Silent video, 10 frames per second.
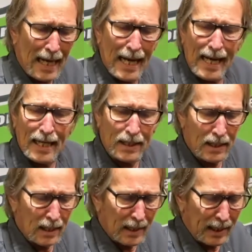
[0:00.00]
and
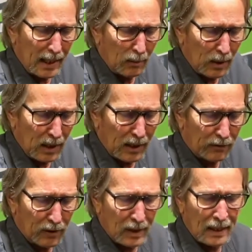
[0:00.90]
uh, they come in at
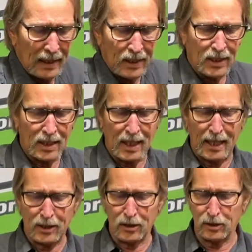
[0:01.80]
different
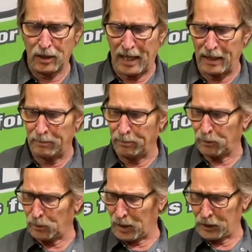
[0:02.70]
sizes and
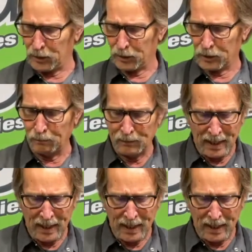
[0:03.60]
pressures.